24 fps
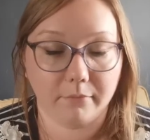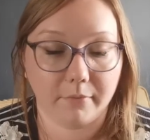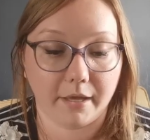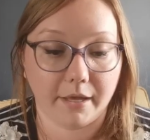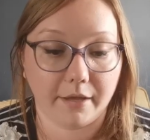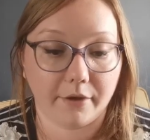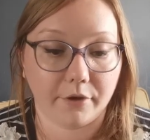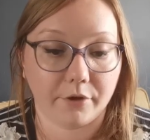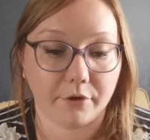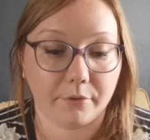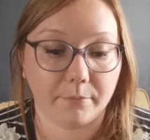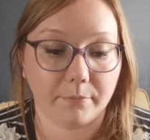
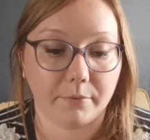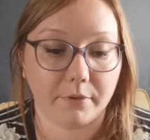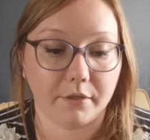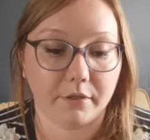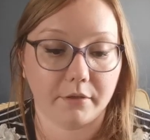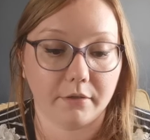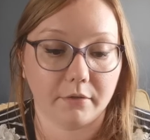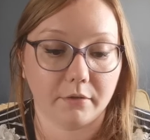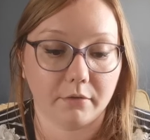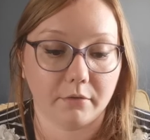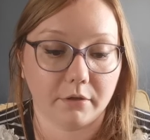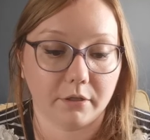I could
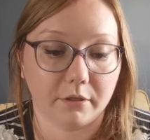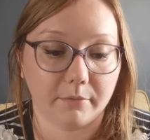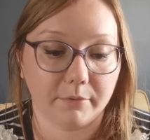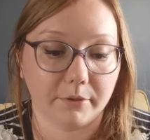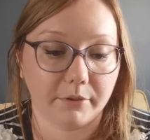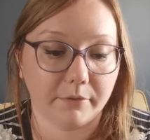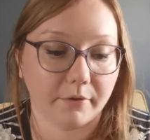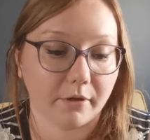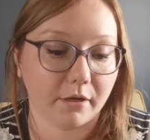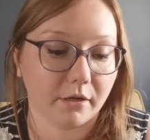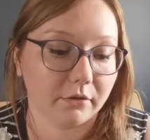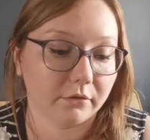be
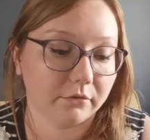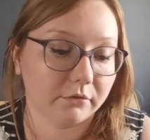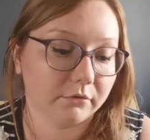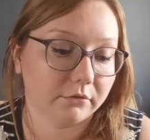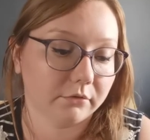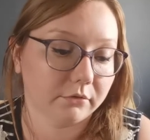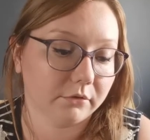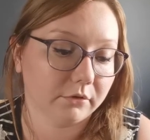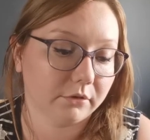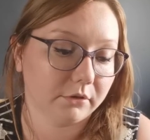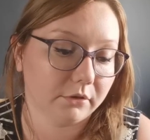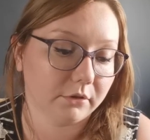horribly wrong.
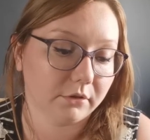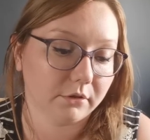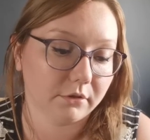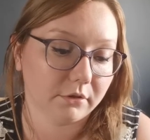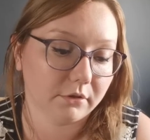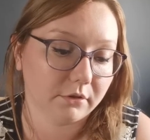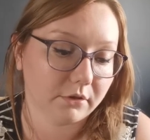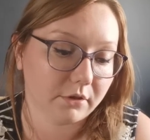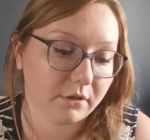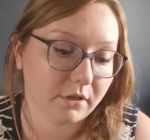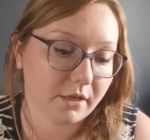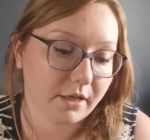
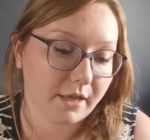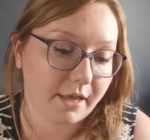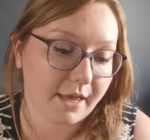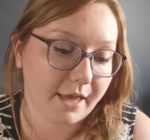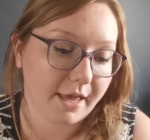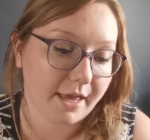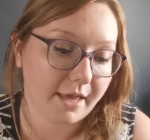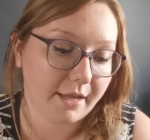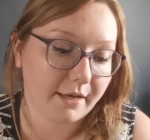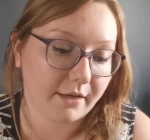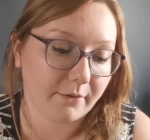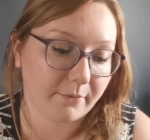
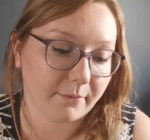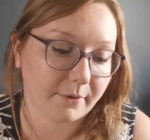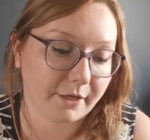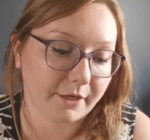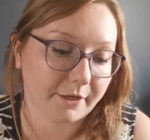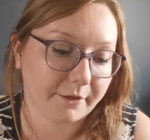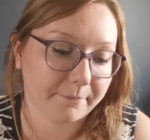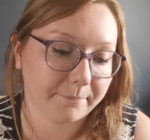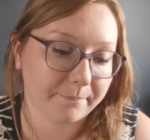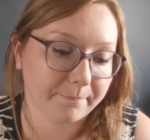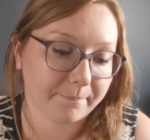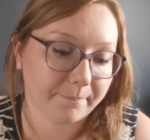
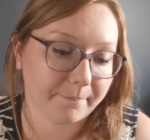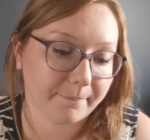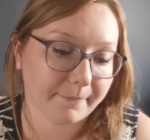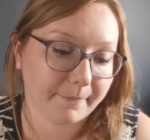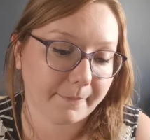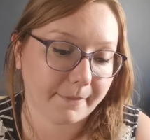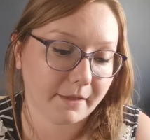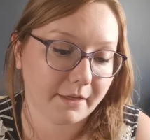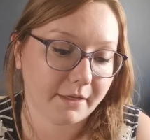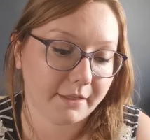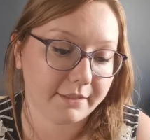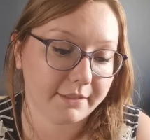Anyway,
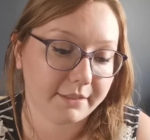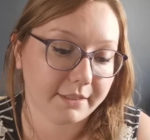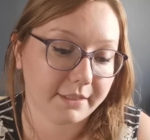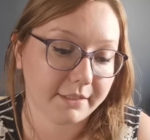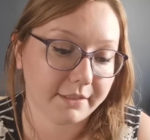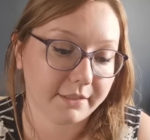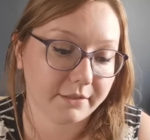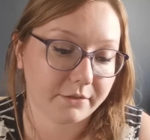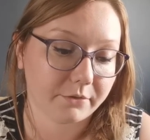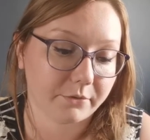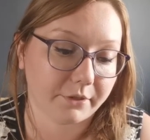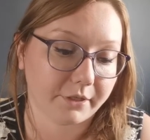it
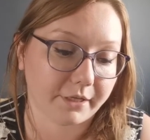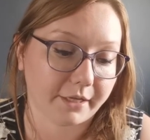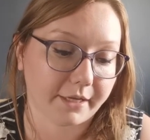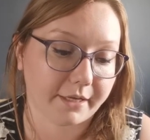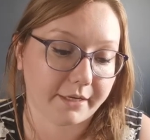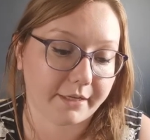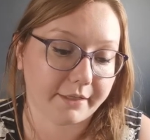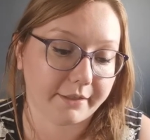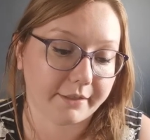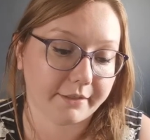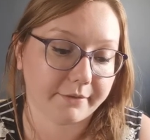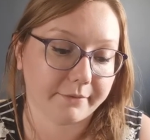says it's
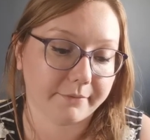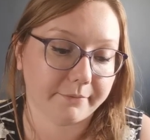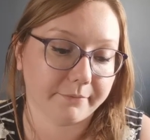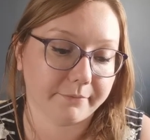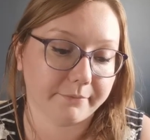organic,